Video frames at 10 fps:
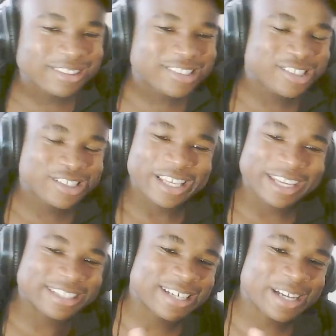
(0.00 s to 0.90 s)
You
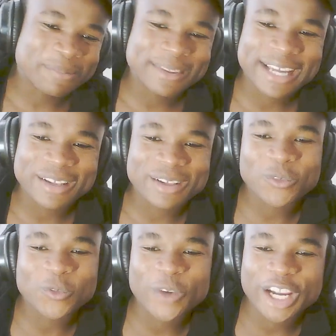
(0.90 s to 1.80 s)
can't tell me that
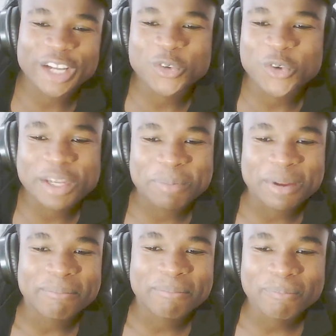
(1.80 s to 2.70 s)
weird,
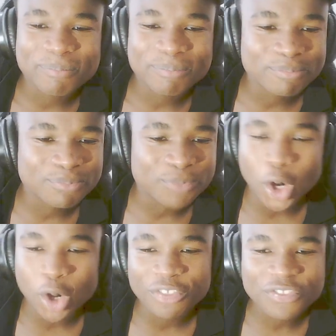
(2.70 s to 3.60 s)
creeping
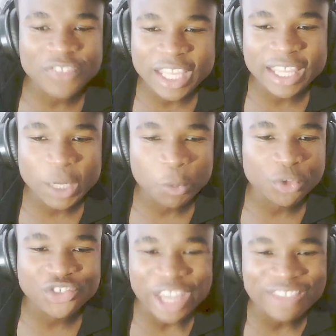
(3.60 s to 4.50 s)
doll thingy that
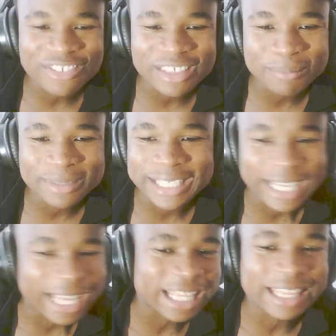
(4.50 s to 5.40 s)
was chasing them did
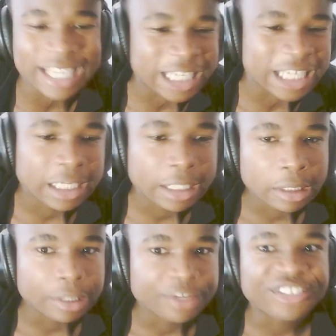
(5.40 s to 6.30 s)
anything
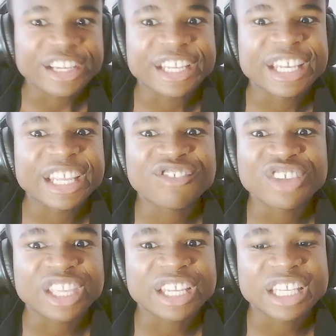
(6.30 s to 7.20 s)

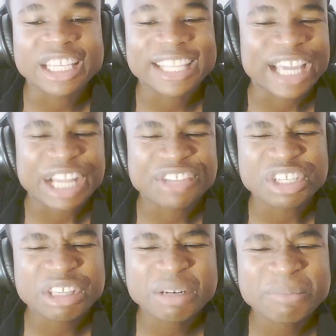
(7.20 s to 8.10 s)
significant in
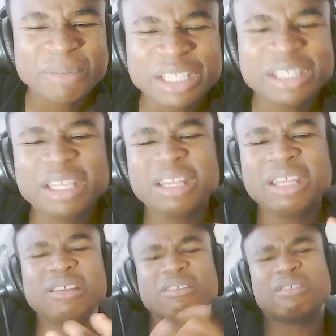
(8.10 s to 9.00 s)
catching them. It
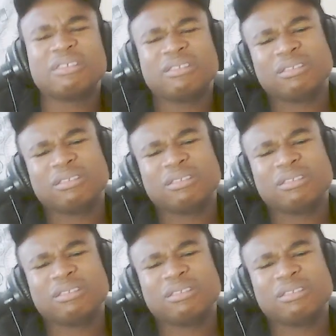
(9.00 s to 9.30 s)
didn't. It